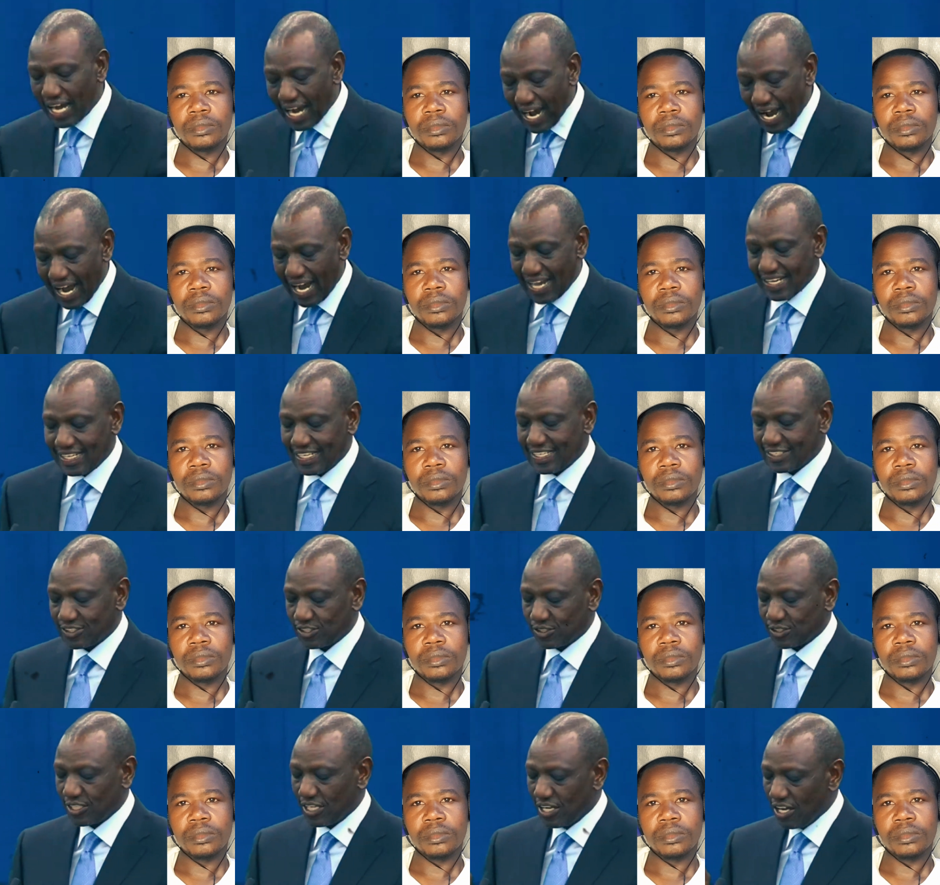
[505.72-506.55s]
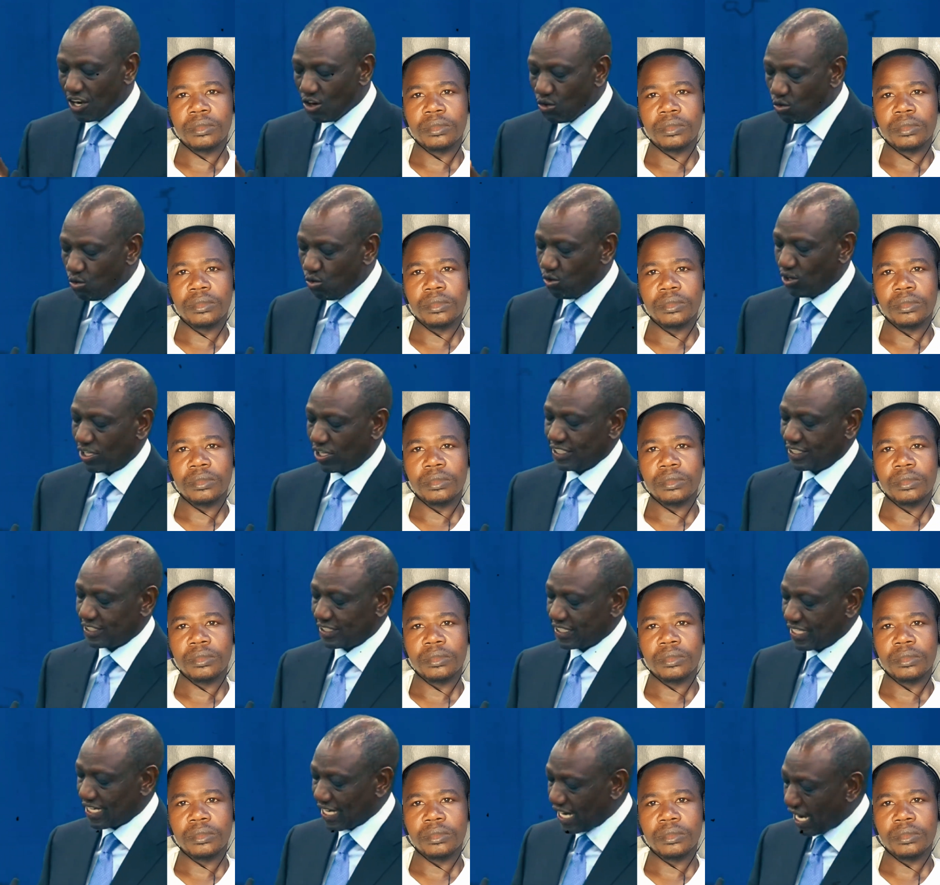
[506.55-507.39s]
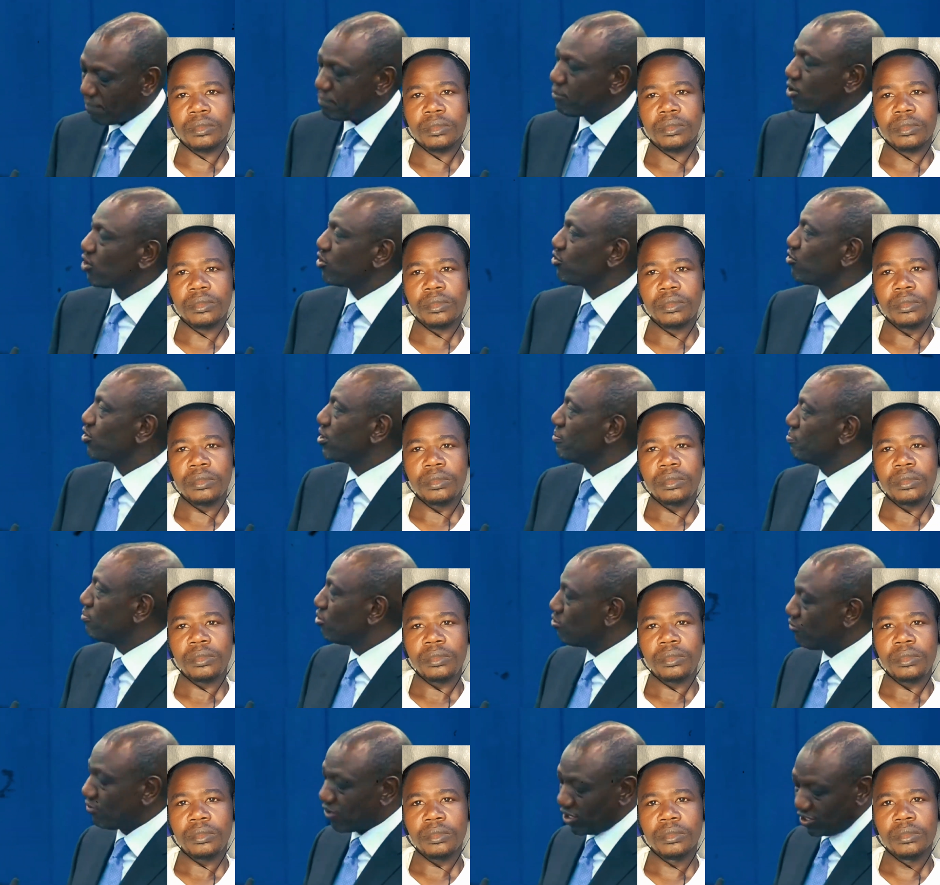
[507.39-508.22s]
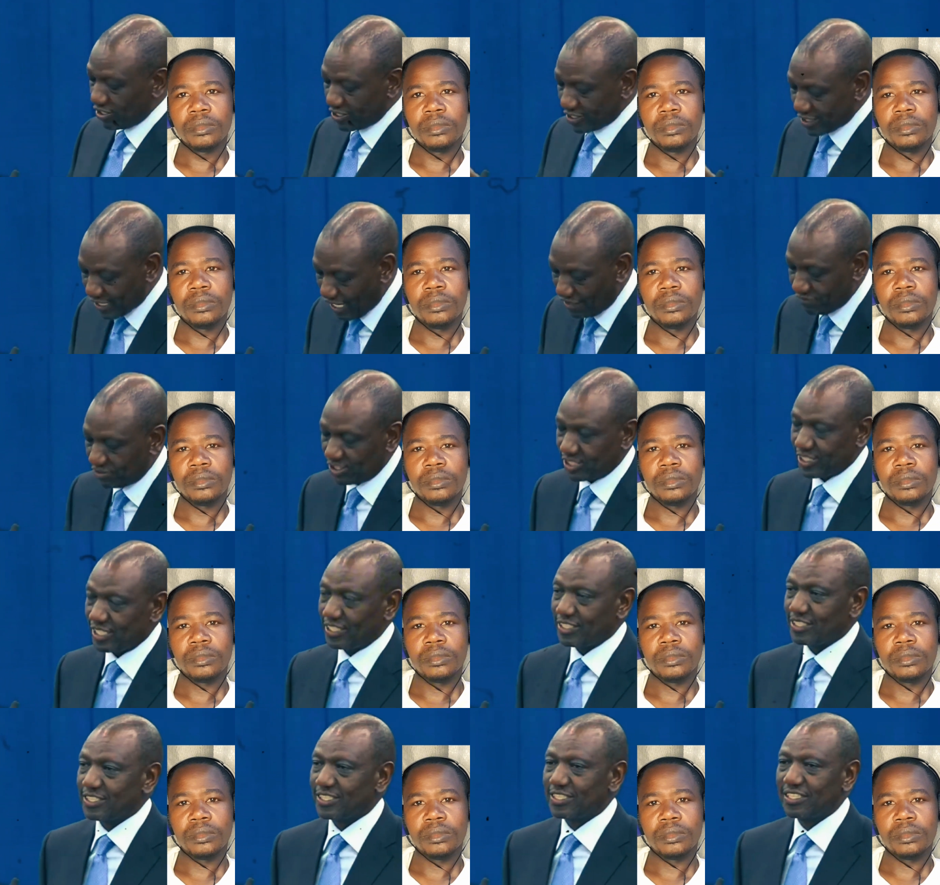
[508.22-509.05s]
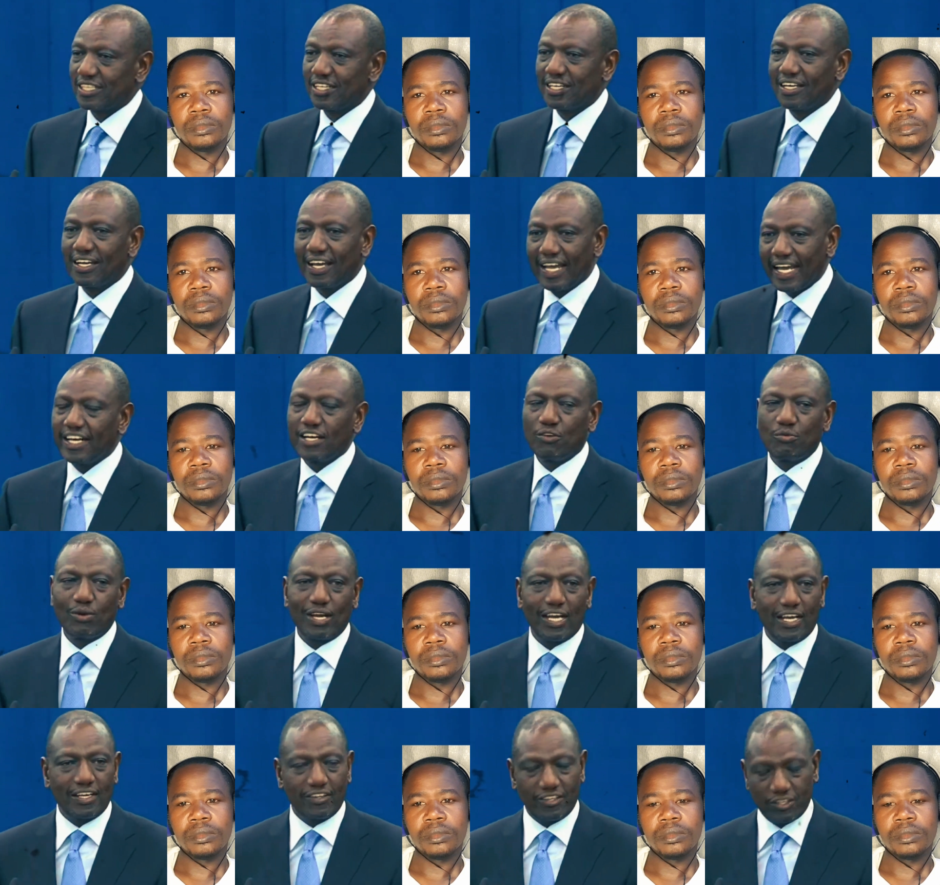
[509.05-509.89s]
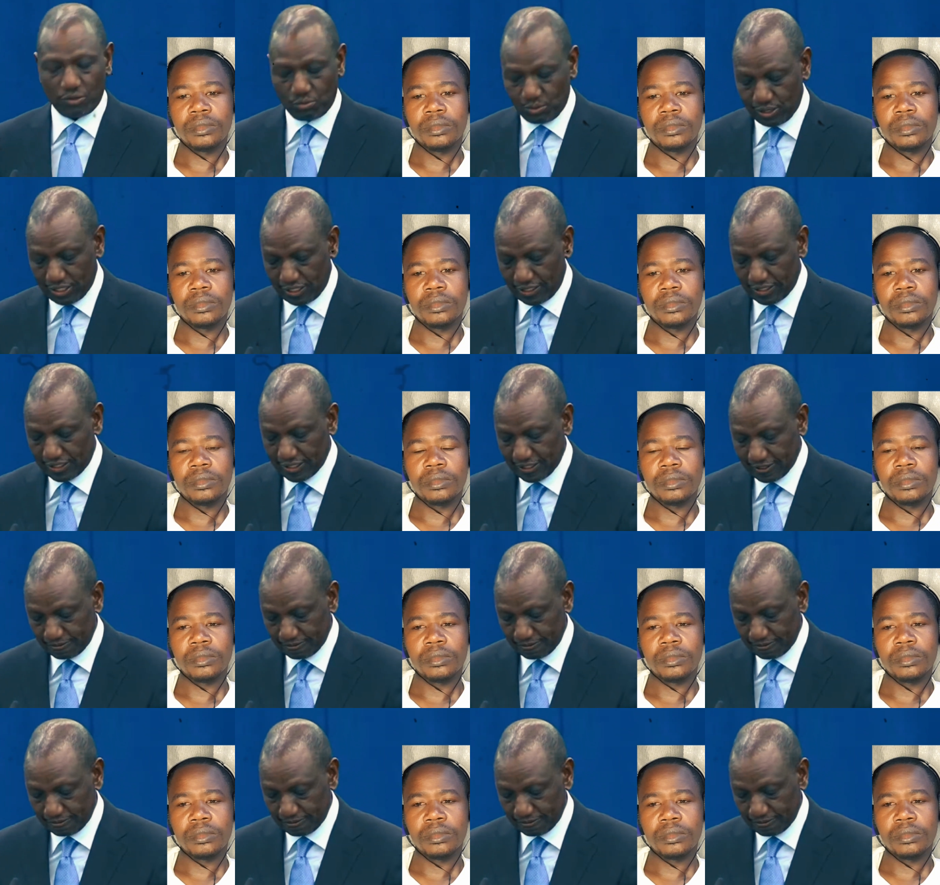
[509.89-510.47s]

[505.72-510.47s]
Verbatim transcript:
Speaker 1: highest quality carbon removal services anywhere in the world.